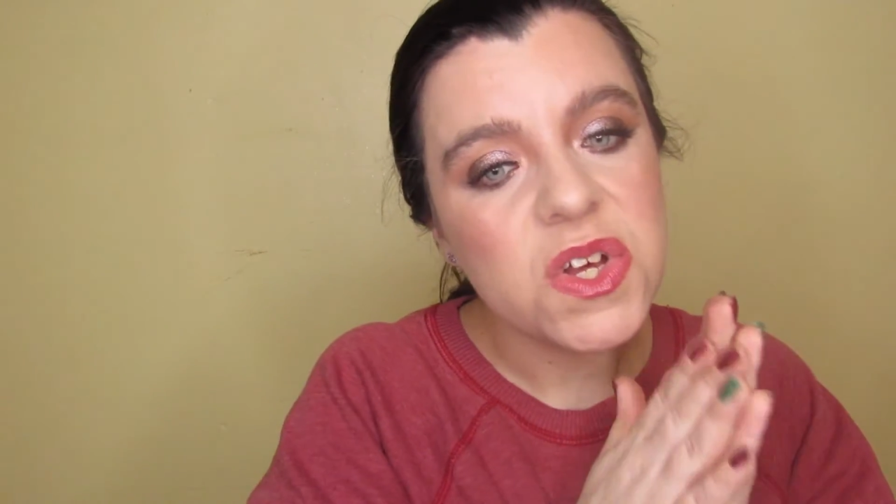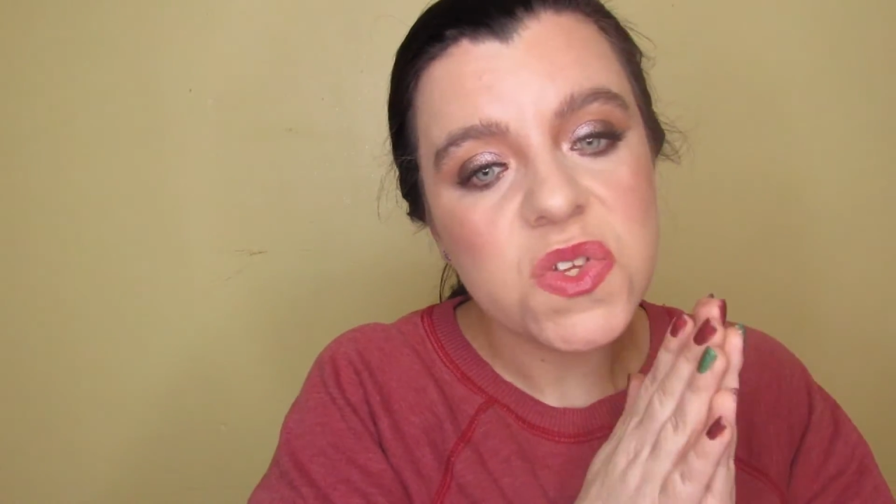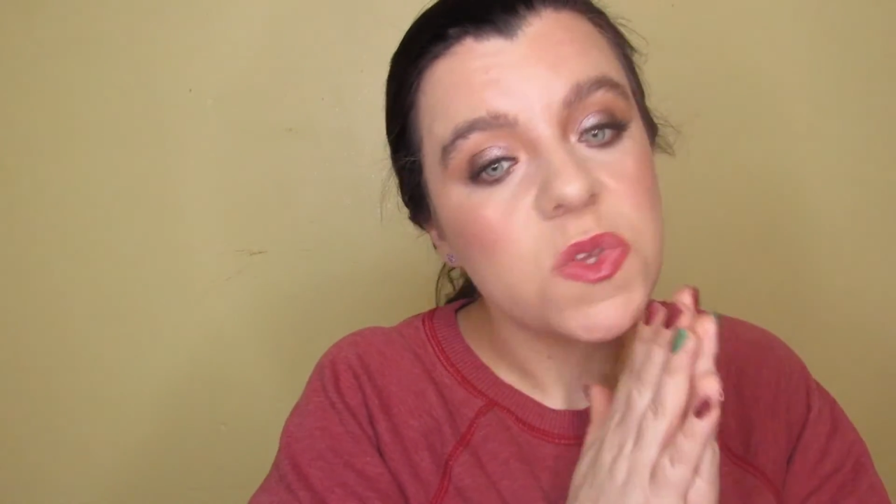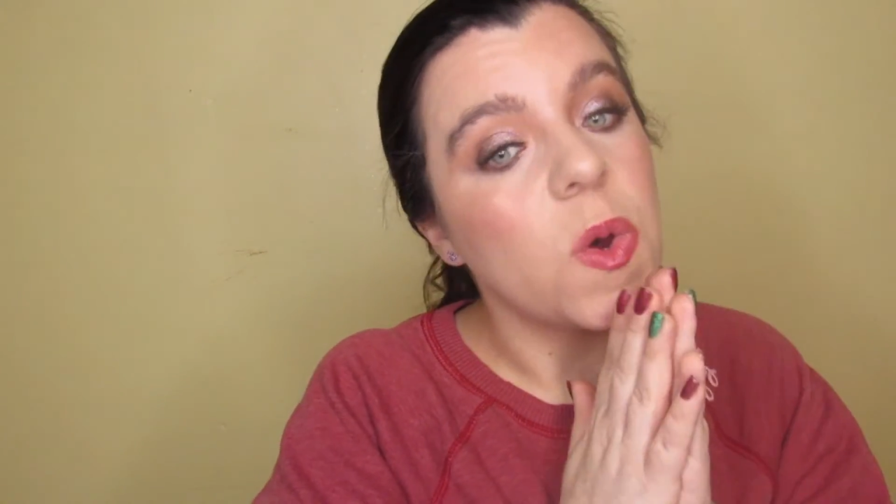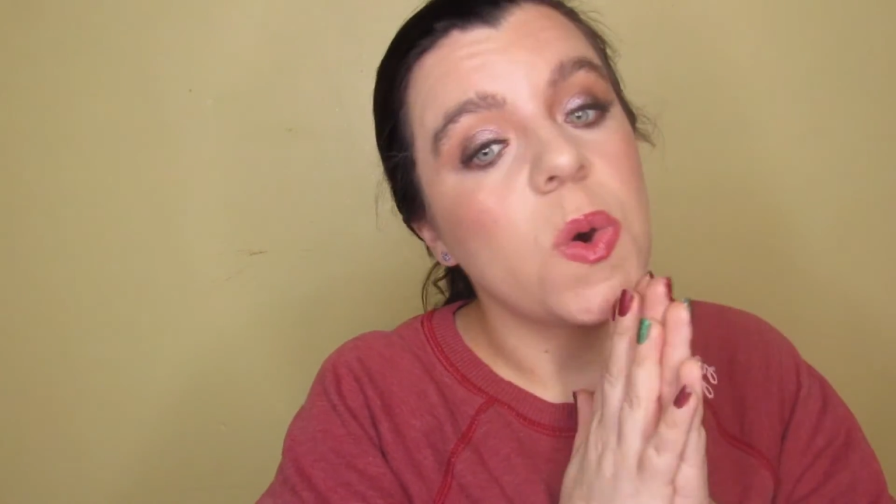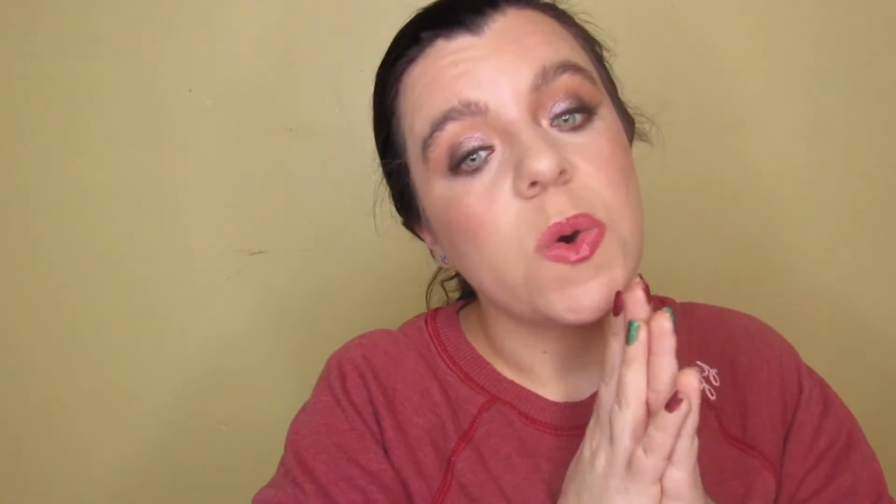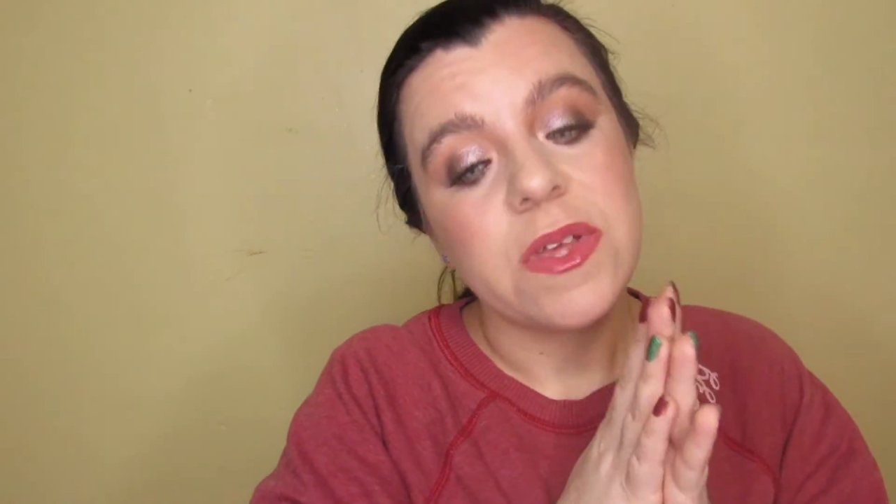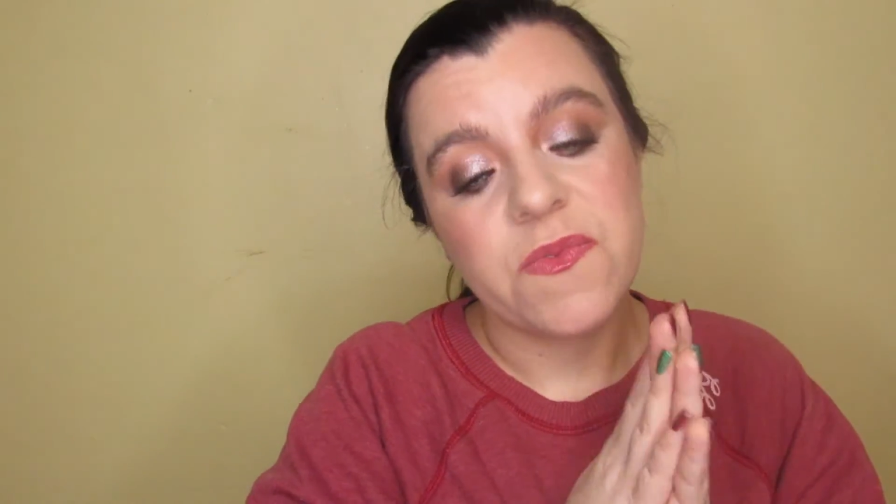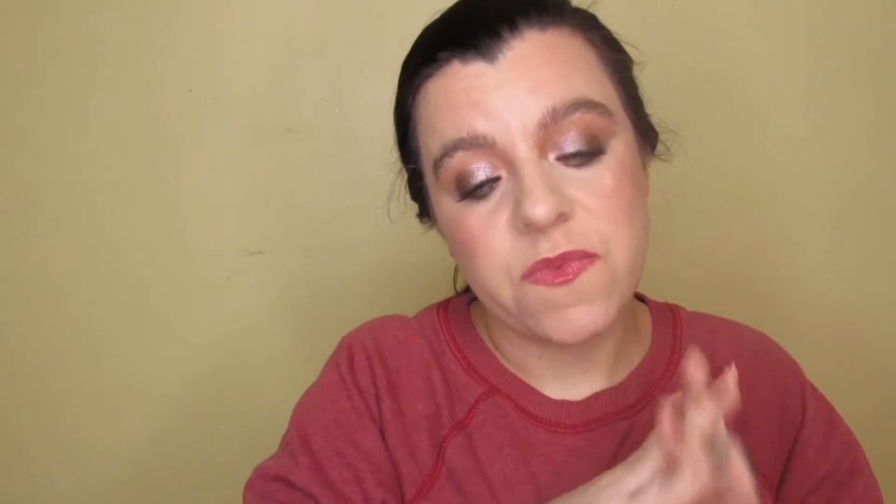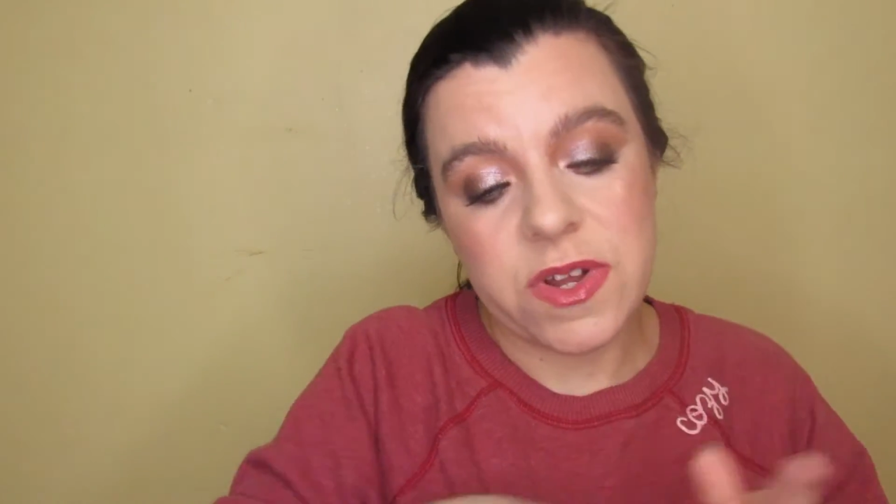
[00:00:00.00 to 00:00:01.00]
So the
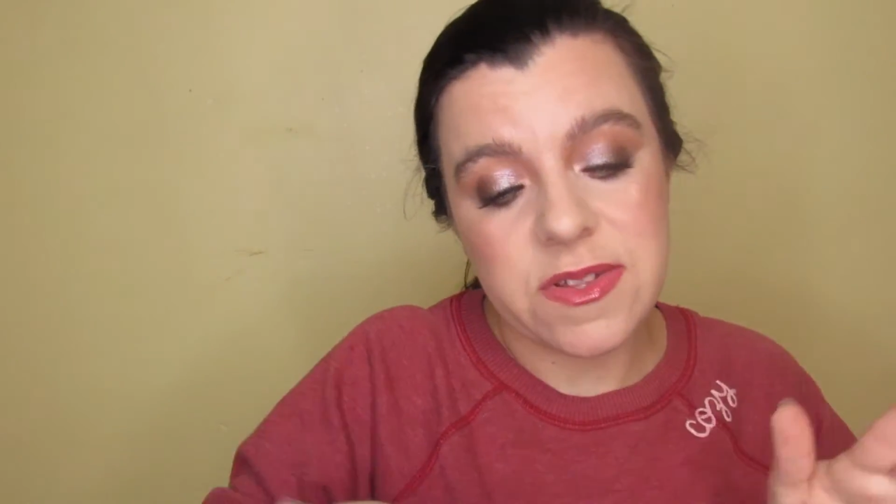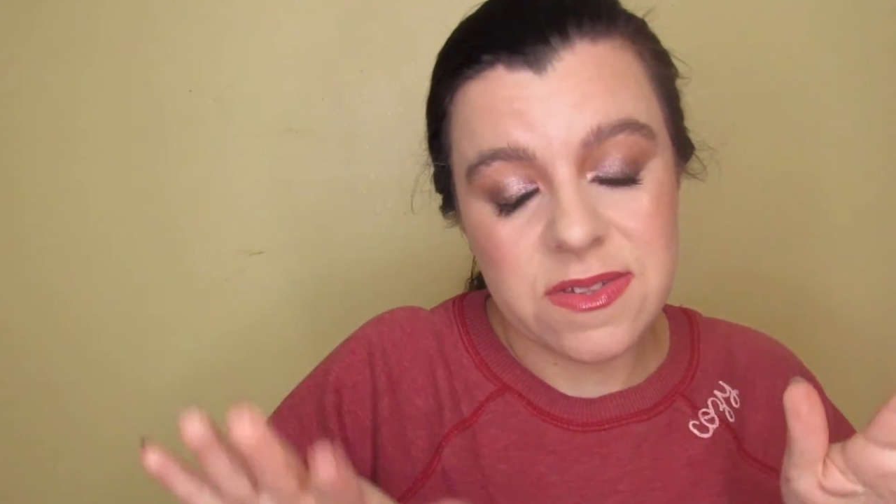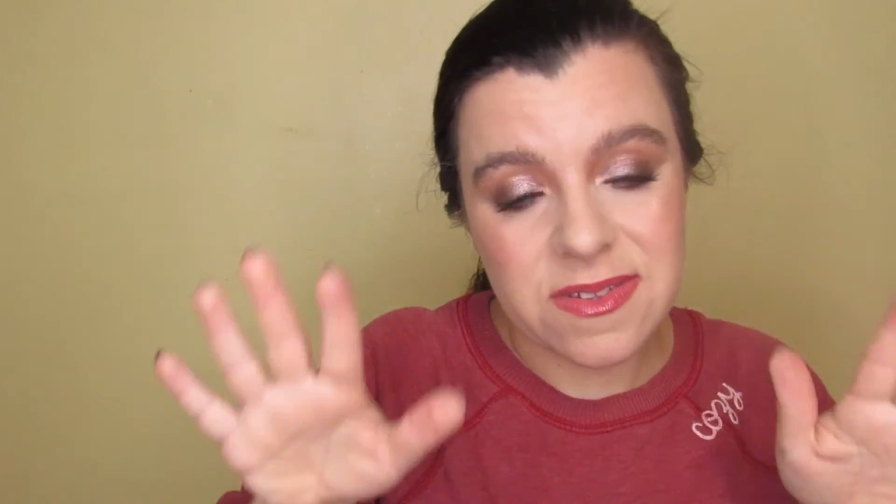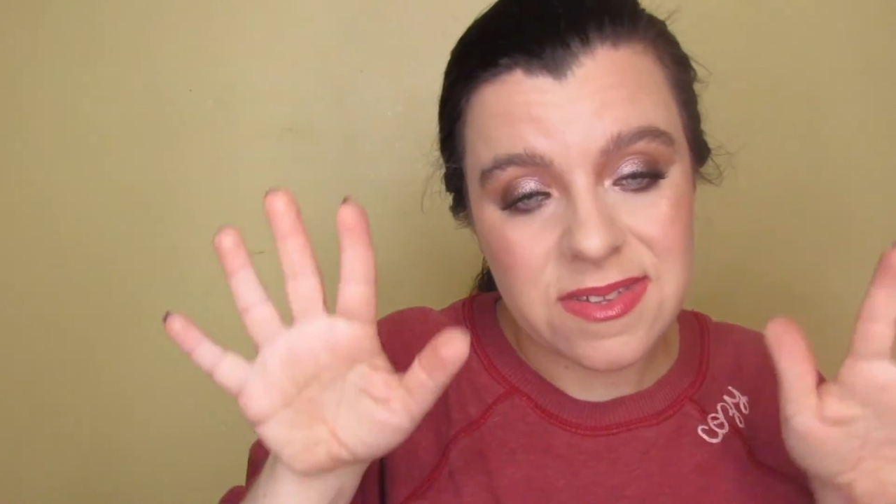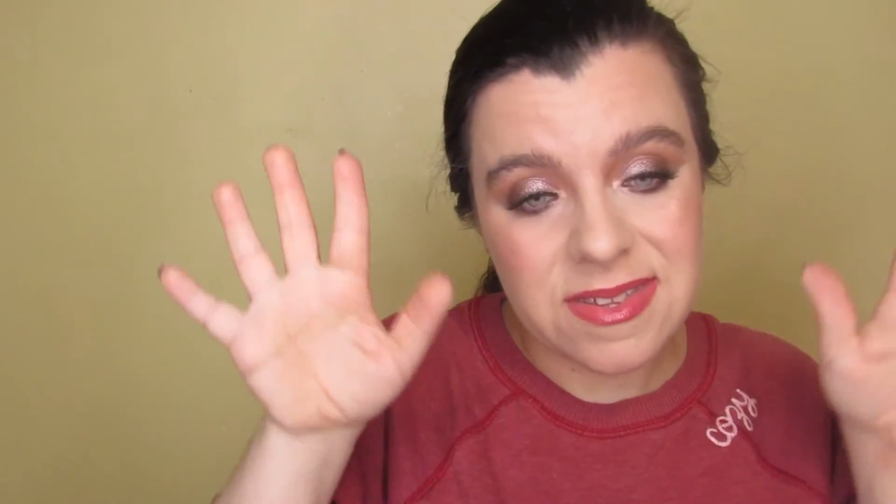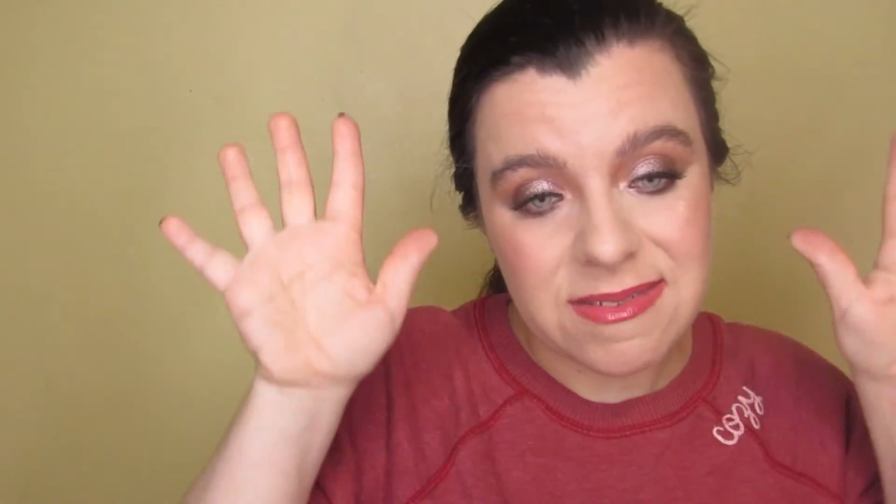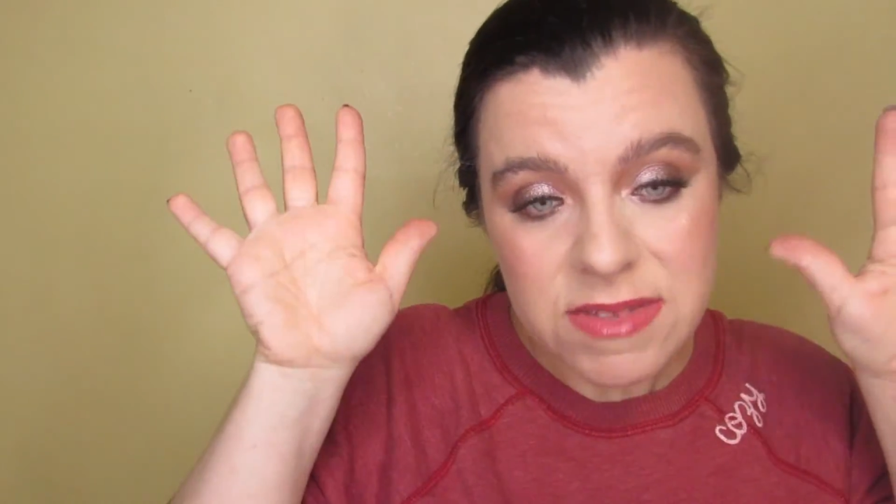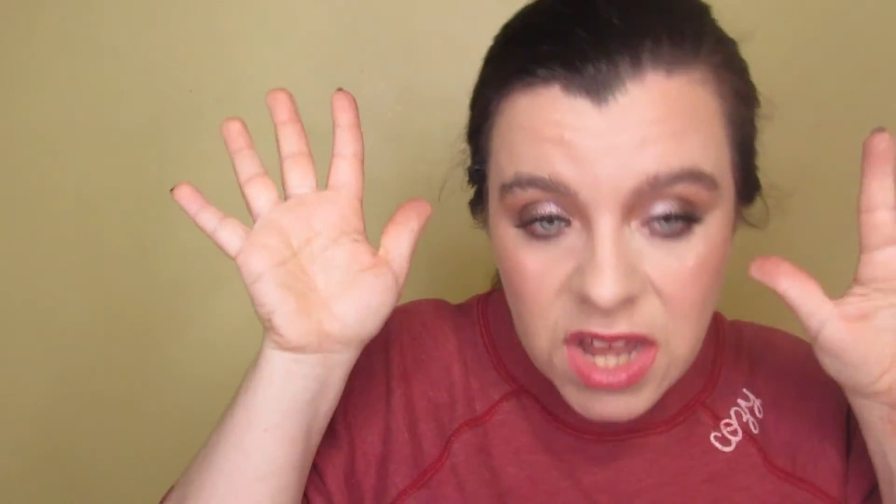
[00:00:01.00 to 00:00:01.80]
Friends